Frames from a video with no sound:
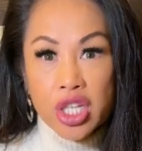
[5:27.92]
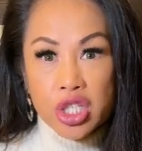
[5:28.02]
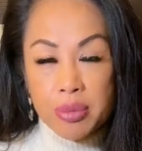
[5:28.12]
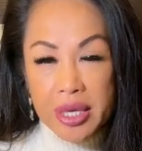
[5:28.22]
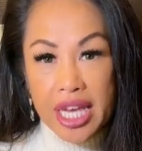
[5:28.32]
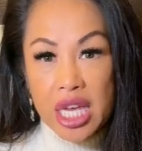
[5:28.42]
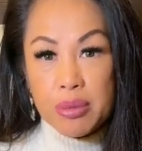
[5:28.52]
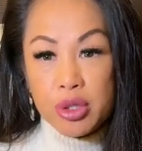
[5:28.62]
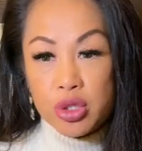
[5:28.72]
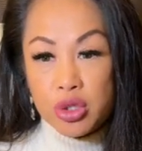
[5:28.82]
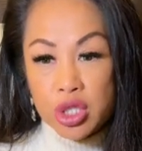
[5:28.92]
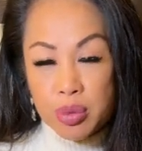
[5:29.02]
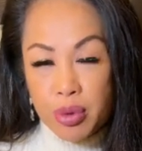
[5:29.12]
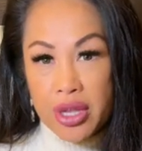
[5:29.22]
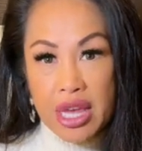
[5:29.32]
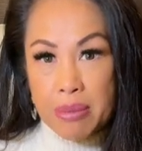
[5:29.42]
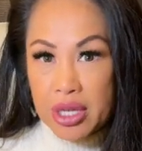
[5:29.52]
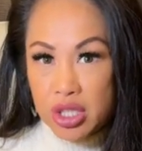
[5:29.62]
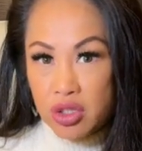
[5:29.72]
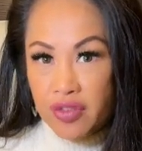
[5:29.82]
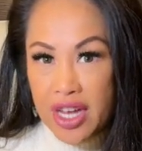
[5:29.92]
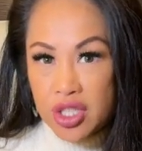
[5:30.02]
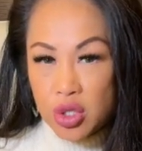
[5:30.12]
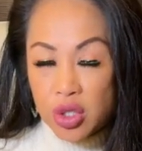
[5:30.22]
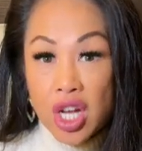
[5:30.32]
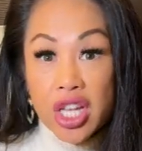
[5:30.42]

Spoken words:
to be able to spread that message faster,